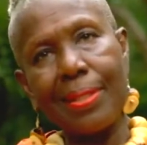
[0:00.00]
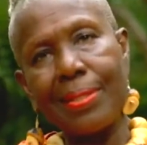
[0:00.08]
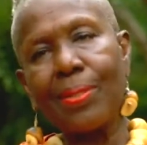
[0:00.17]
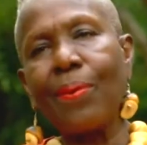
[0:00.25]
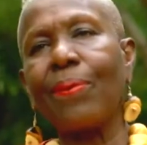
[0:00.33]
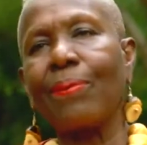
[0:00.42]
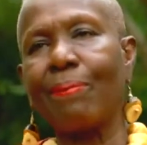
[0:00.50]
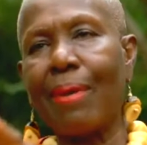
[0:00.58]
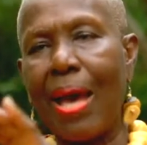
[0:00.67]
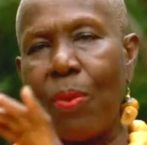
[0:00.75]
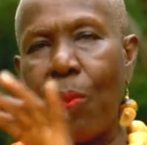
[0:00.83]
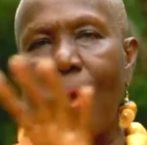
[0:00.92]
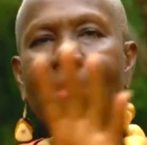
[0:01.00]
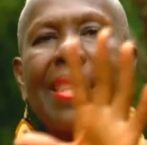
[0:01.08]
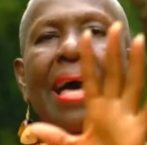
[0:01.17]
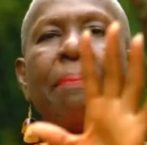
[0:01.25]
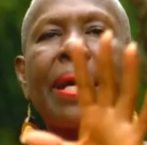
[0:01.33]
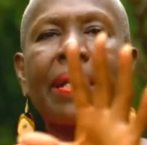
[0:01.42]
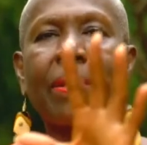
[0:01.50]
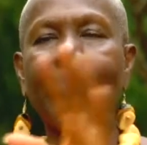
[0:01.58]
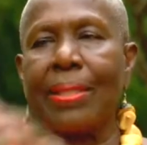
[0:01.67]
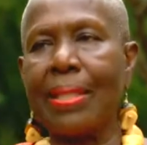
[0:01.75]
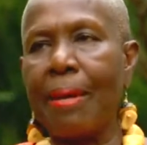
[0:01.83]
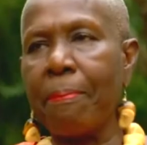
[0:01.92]
So I won that battle
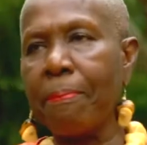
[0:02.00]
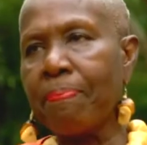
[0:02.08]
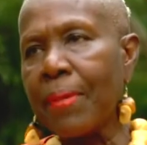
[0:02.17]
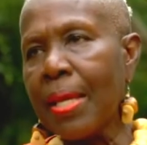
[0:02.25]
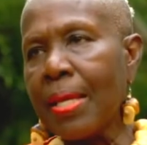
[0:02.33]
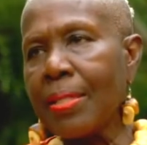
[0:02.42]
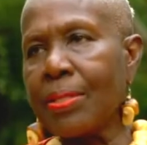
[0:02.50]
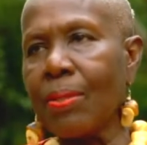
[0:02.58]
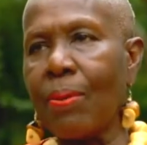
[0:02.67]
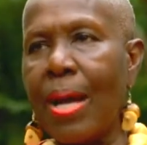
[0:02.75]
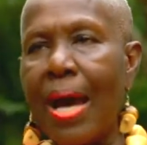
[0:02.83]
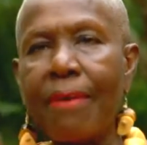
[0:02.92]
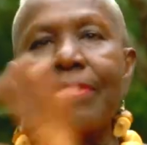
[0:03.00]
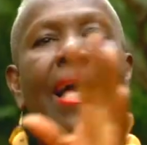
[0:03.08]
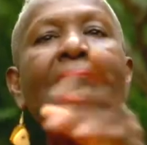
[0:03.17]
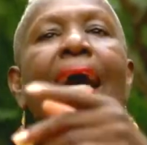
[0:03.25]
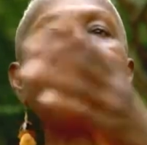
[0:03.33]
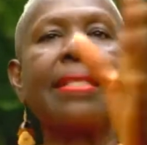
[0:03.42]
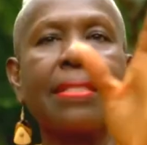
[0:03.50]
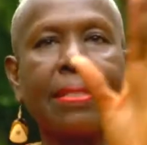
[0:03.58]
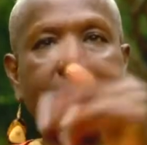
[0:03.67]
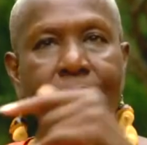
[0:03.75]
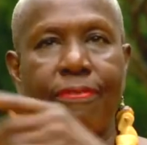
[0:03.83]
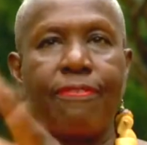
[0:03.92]
with them. So after I had
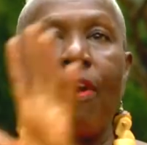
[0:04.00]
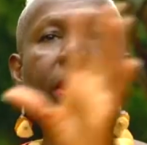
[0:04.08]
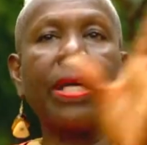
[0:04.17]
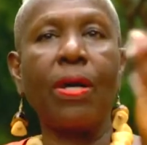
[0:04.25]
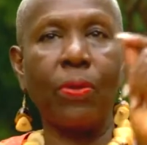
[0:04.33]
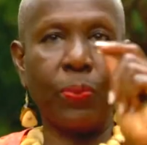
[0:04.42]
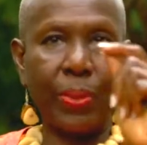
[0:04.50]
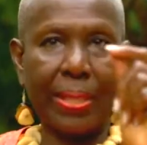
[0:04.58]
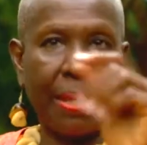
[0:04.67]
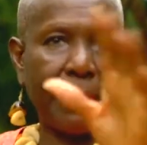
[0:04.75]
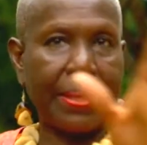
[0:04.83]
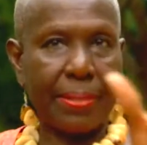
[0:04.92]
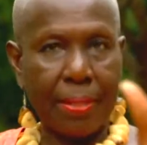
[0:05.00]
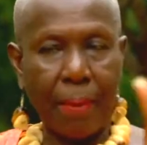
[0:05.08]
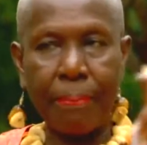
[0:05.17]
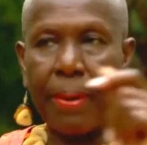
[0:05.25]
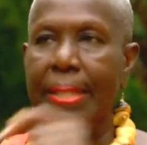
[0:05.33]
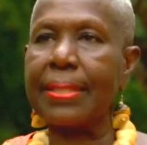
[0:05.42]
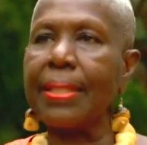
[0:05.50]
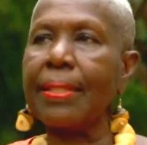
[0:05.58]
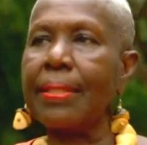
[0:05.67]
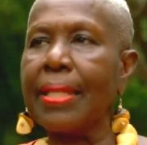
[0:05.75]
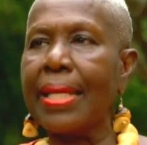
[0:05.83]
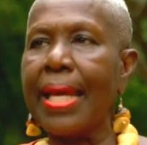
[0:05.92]
this falling out with them and stopped
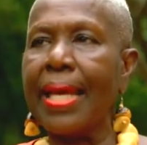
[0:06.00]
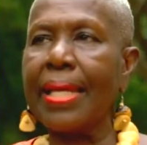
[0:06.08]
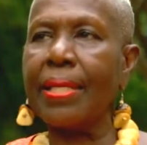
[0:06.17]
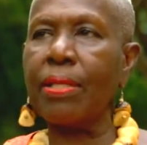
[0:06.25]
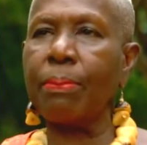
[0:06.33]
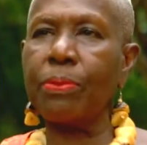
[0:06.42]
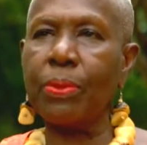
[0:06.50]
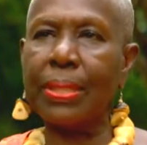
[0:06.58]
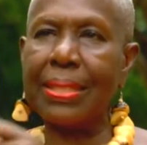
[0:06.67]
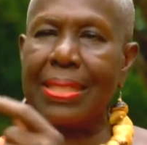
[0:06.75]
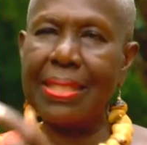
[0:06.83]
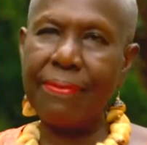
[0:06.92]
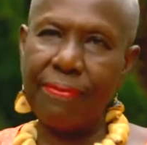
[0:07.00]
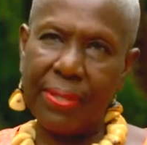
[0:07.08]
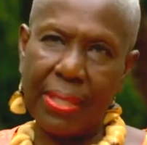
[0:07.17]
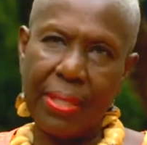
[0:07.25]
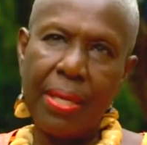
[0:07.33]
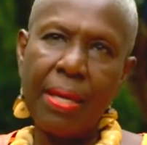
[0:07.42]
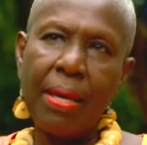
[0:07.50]
writing, then I ended up doing TV.